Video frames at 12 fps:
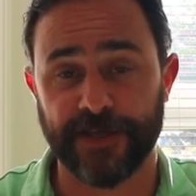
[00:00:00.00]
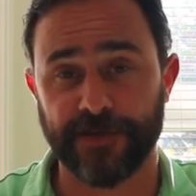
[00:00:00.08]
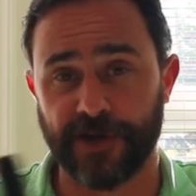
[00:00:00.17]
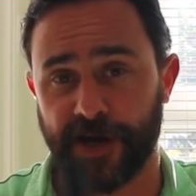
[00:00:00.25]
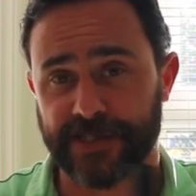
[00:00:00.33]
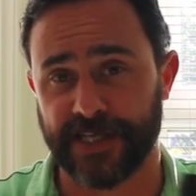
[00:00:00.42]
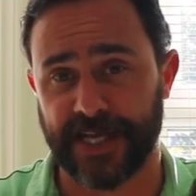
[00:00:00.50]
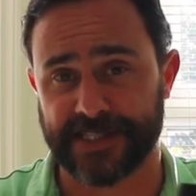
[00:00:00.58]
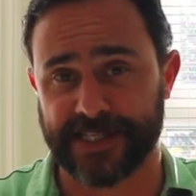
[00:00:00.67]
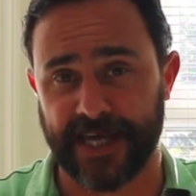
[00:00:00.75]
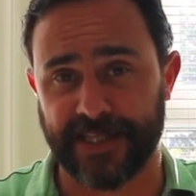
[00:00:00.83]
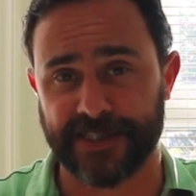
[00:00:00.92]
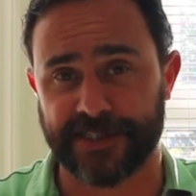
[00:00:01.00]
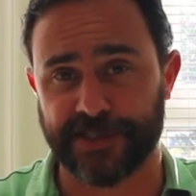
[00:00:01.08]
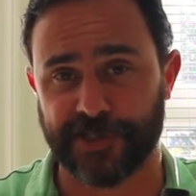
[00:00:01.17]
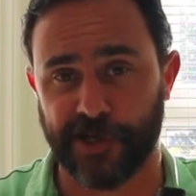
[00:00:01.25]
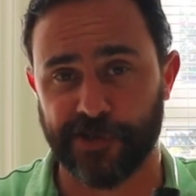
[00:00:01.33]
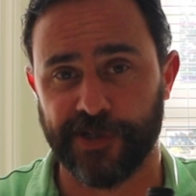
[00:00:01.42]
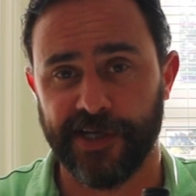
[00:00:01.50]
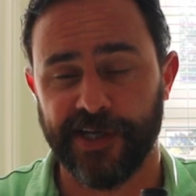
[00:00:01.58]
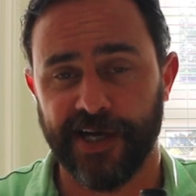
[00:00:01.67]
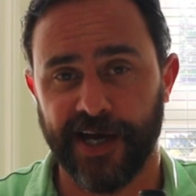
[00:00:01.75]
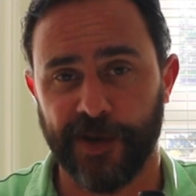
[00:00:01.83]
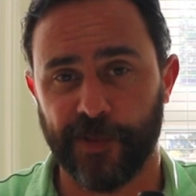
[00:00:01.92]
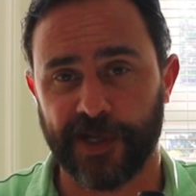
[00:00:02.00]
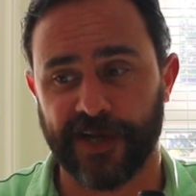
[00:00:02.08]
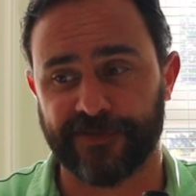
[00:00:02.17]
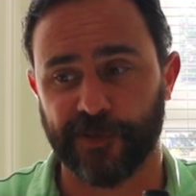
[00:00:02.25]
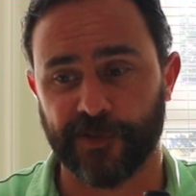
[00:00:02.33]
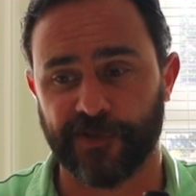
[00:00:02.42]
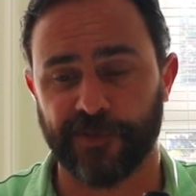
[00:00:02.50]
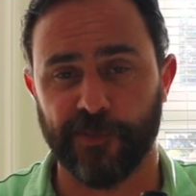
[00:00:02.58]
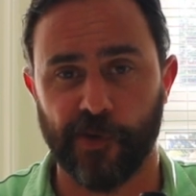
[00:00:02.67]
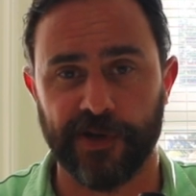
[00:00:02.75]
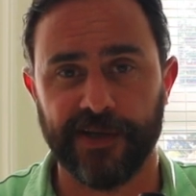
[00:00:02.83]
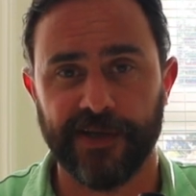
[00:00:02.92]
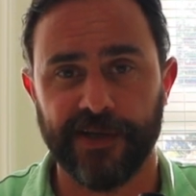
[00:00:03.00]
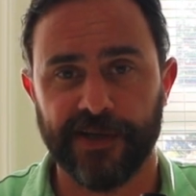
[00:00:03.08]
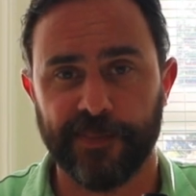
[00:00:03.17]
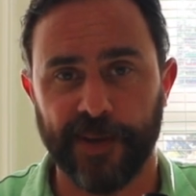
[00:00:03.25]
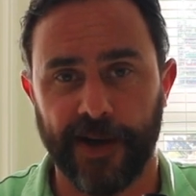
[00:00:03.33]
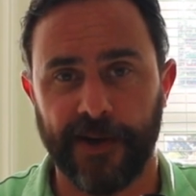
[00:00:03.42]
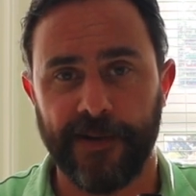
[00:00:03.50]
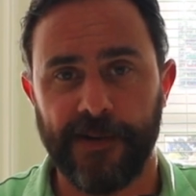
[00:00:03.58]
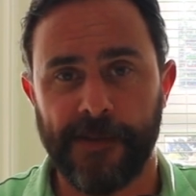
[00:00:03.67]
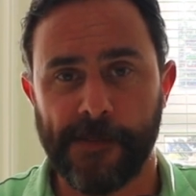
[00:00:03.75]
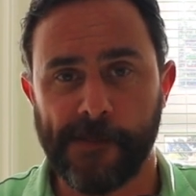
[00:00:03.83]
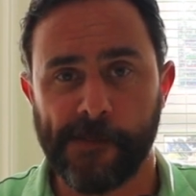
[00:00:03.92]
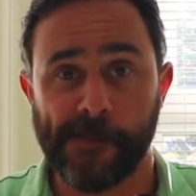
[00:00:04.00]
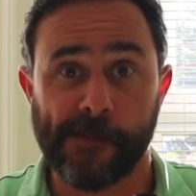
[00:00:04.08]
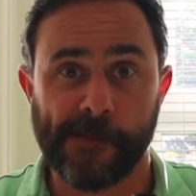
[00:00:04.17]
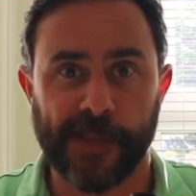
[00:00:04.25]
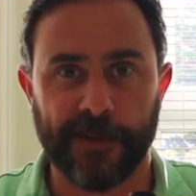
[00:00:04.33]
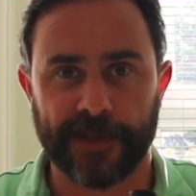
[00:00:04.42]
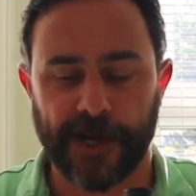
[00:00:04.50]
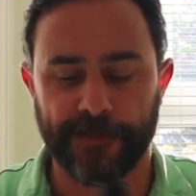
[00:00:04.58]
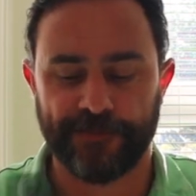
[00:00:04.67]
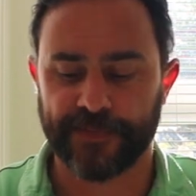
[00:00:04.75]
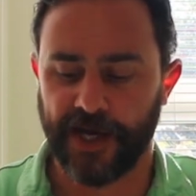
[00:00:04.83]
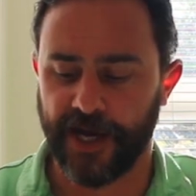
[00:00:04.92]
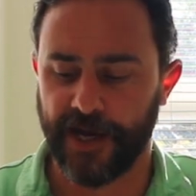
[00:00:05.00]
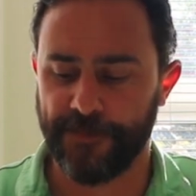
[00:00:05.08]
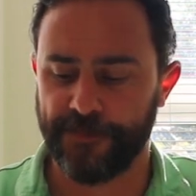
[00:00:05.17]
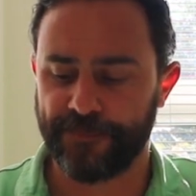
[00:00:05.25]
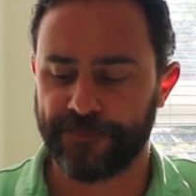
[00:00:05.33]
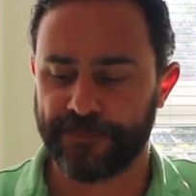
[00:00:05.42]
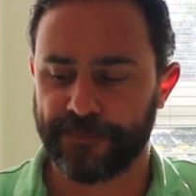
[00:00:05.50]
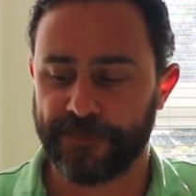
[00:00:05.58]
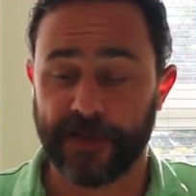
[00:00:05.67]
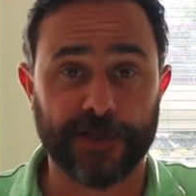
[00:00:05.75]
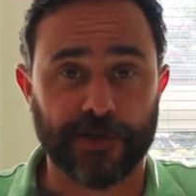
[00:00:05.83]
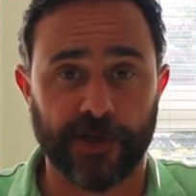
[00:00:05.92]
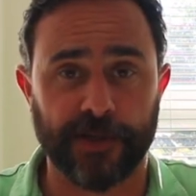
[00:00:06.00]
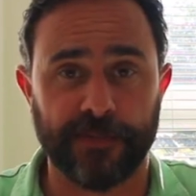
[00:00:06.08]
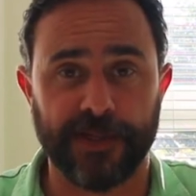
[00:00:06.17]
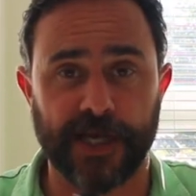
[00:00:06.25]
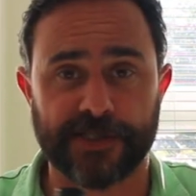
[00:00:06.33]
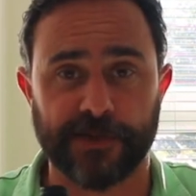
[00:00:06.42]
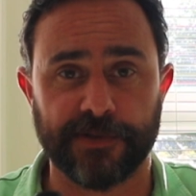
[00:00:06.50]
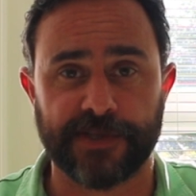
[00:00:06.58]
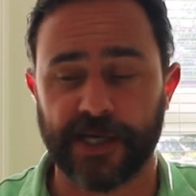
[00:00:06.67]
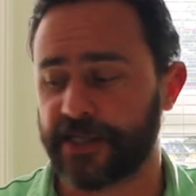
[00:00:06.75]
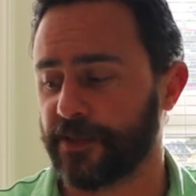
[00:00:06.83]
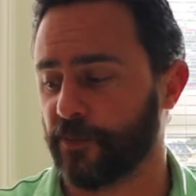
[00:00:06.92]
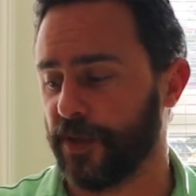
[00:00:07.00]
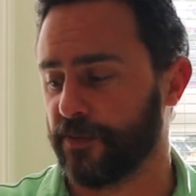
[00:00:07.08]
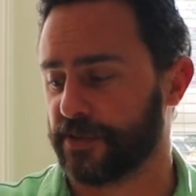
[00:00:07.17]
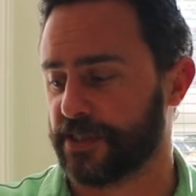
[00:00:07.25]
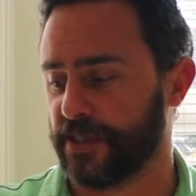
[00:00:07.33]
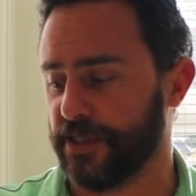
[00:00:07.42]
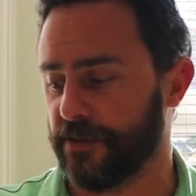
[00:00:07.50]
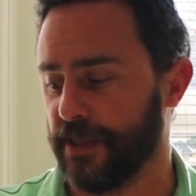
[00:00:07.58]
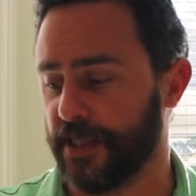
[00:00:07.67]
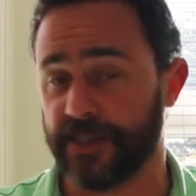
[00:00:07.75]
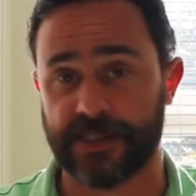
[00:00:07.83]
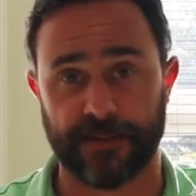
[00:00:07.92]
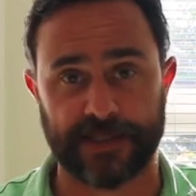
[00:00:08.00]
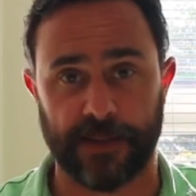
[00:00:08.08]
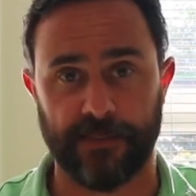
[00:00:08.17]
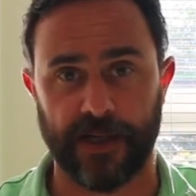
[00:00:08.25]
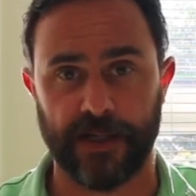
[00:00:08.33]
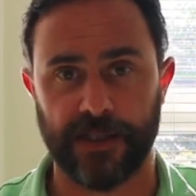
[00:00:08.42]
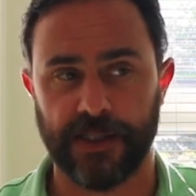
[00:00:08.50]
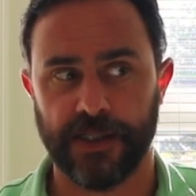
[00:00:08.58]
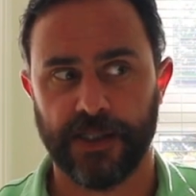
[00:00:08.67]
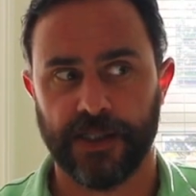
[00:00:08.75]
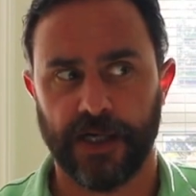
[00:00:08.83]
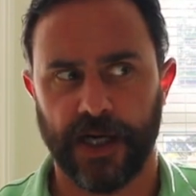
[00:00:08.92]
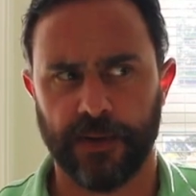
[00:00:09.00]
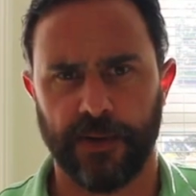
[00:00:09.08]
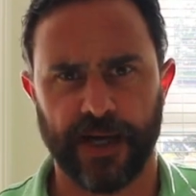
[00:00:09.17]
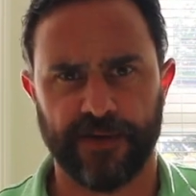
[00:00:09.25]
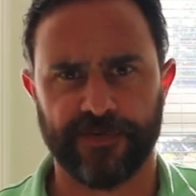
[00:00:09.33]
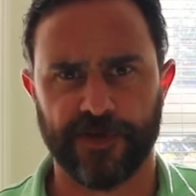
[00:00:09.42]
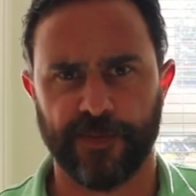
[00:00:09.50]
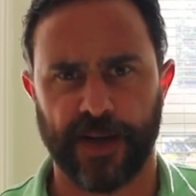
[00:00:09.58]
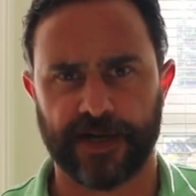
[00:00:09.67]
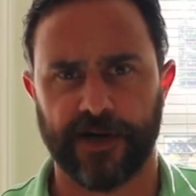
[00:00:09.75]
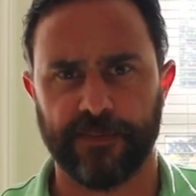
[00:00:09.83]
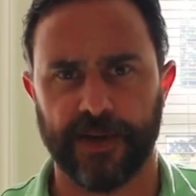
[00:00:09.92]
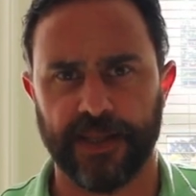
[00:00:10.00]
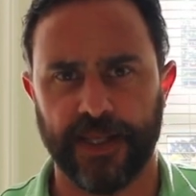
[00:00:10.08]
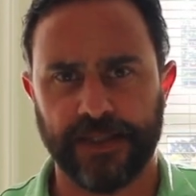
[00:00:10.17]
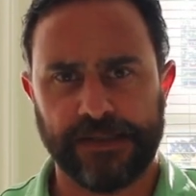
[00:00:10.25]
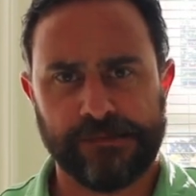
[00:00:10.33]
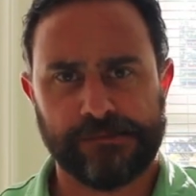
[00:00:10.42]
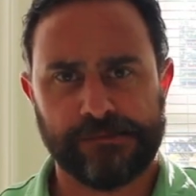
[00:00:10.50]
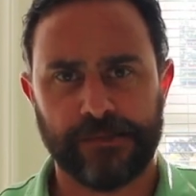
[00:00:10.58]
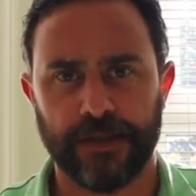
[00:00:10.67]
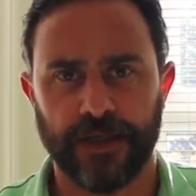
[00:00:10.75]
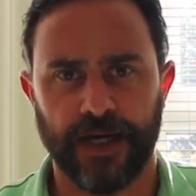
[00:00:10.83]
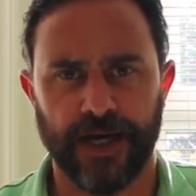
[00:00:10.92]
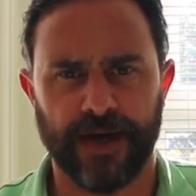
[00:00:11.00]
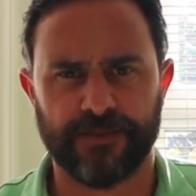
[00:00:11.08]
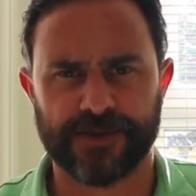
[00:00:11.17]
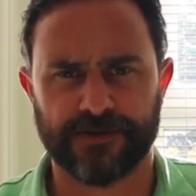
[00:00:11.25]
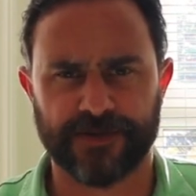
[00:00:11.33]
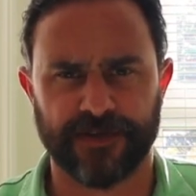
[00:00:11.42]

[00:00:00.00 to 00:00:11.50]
you guys are the last to get this, so we're going to have to order some more in. But there we go. Enjoy them. Let us know what you think. We will see you in September. I might have a new background by then. I'm still